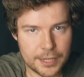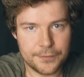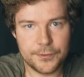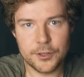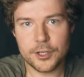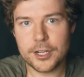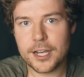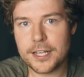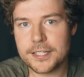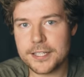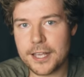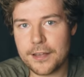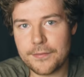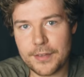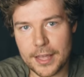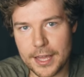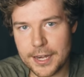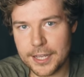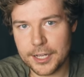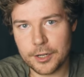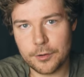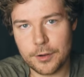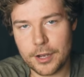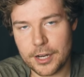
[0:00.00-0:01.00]
If you guys have
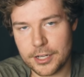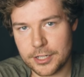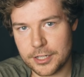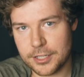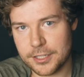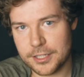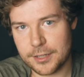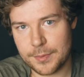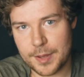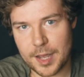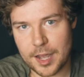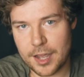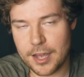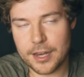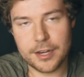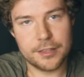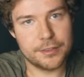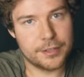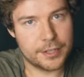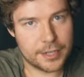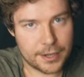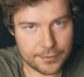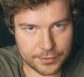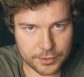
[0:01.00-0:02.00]
any questions about
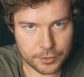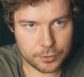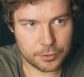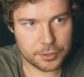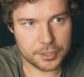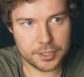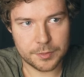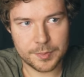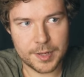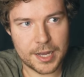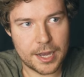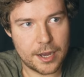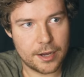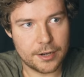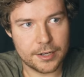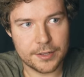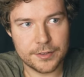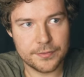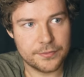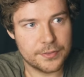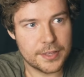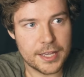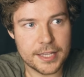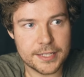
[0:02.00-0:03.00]
anything I've talked about,
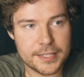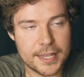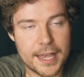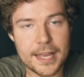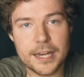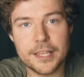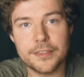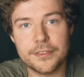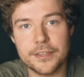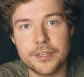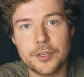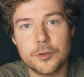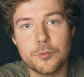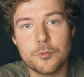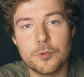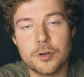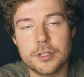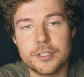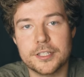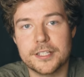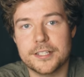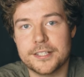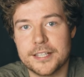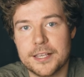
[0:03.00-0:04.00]
if there's anything you
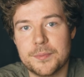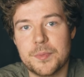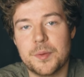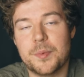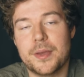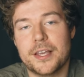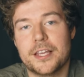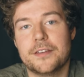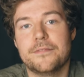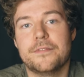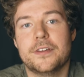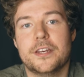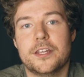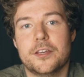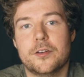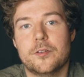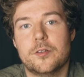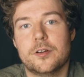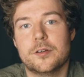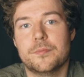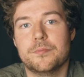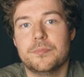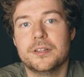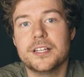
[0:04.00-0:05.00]
want to see me make a video
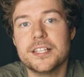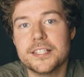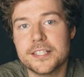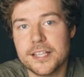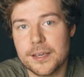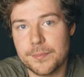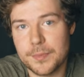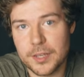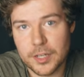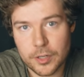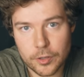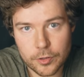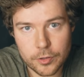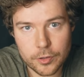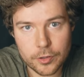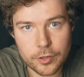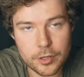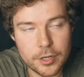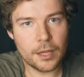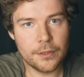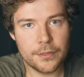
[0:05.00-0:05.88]
on, please let me know.